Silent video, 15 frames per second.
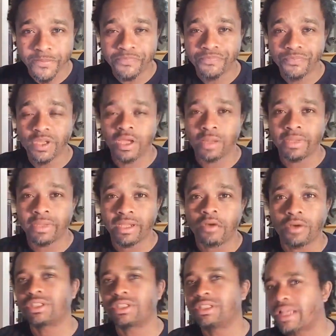You know what I mean? Oh,
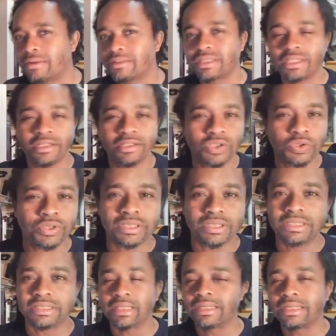she's out there doing
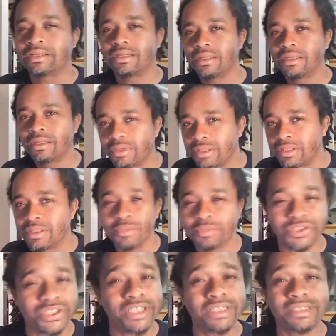this. But
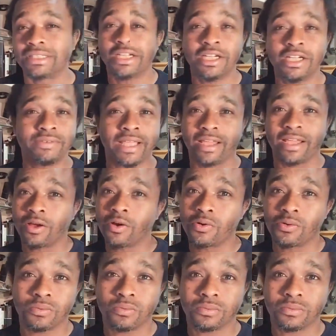Jesus loved that hoe.
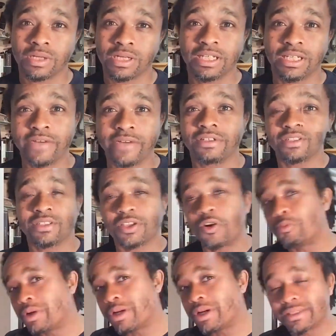He loved her so
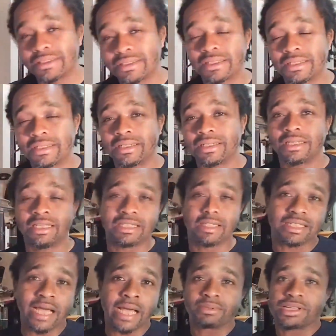much, he
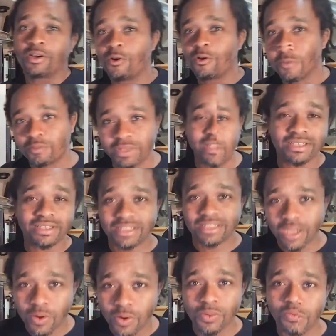stopped the hoe from getting
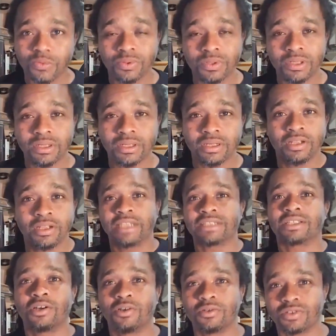stoned. You know, that's the
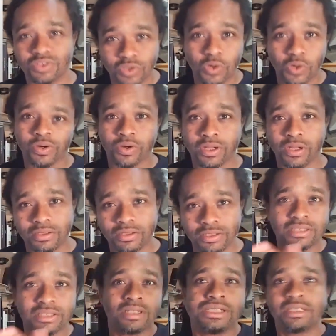whole story. Oh, she's
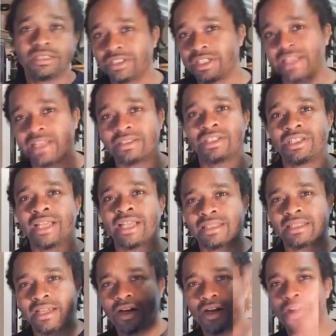acting
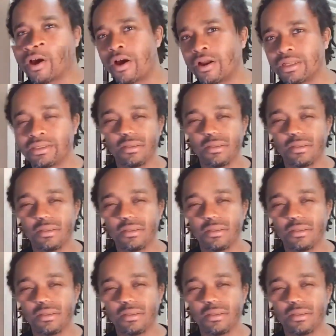like a harlot.